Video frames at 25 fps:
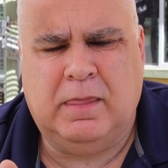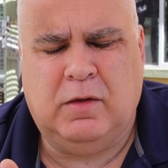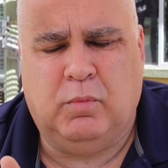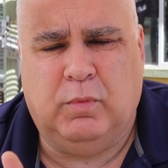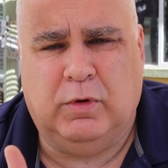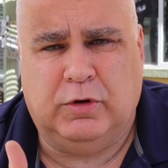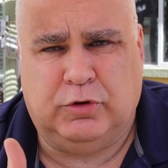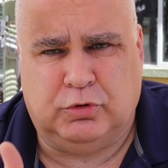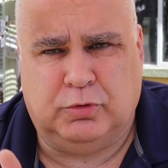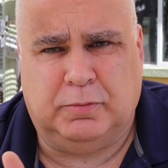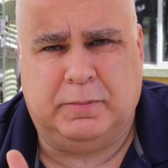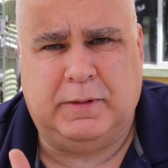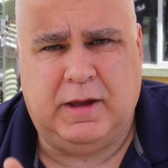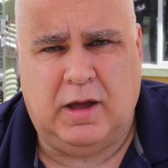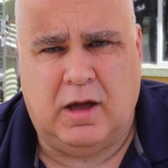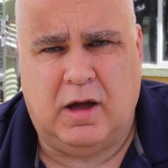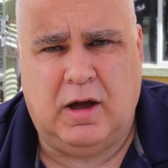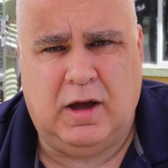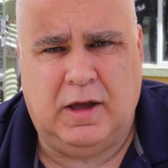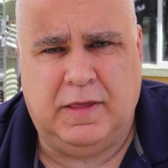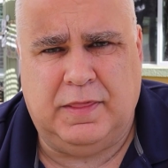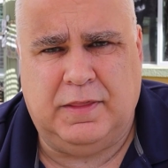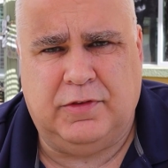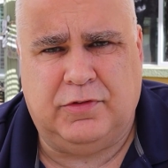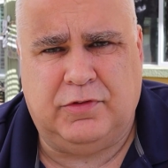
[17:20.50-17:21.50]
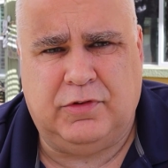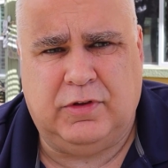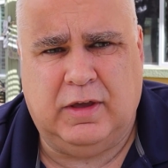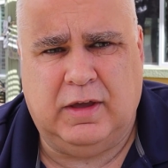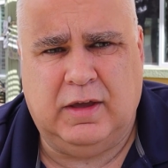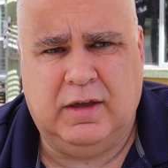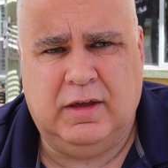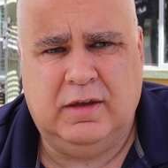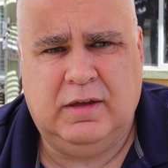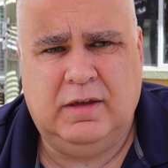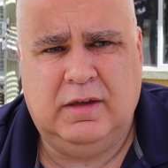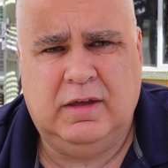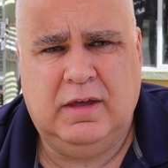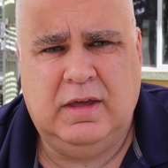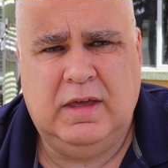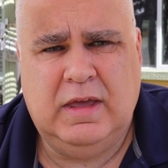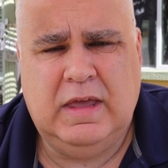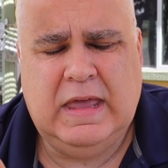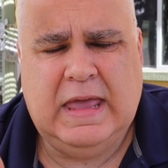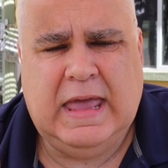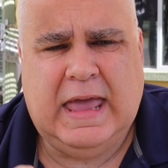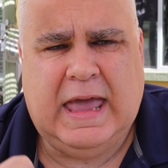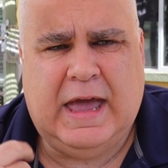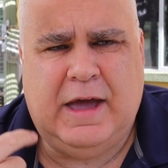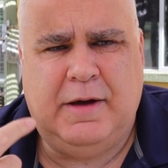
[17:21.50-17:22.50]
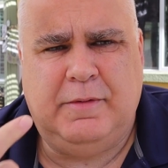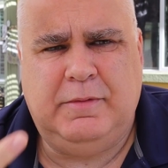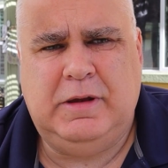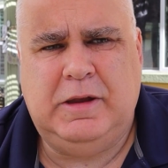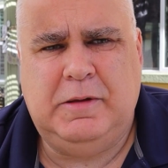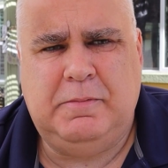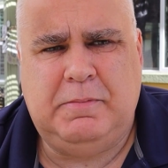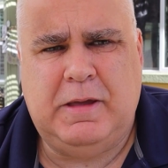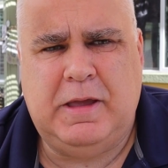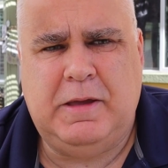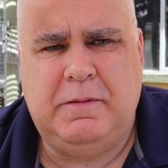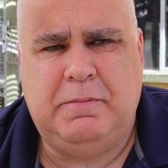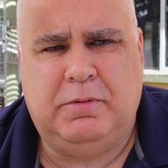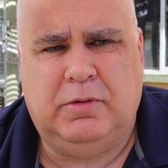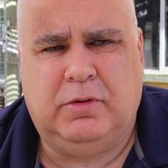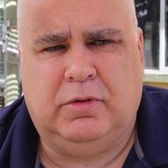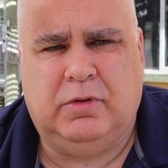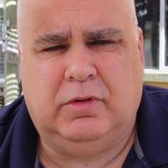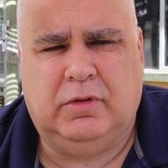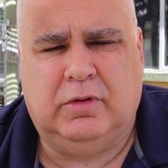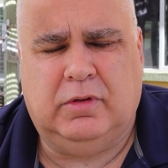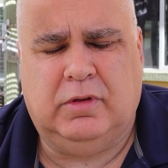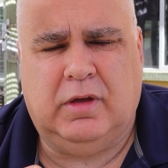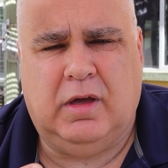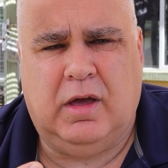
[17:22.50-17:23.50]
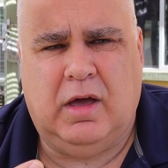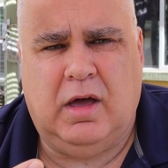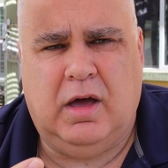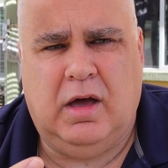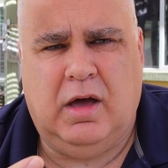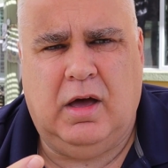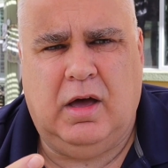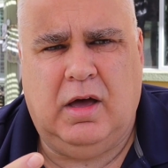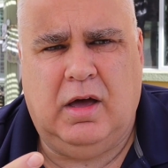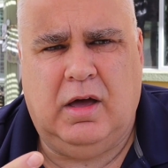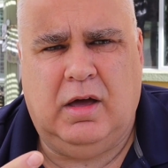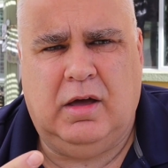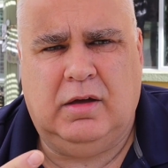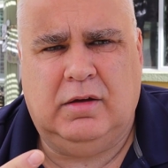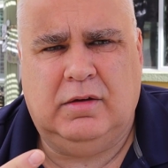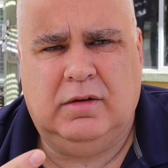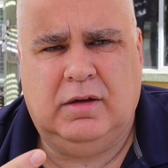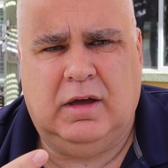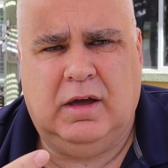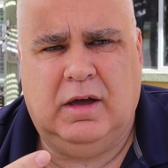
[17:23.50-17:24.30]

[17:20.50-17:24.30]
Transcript: which will be higher this year, how many people are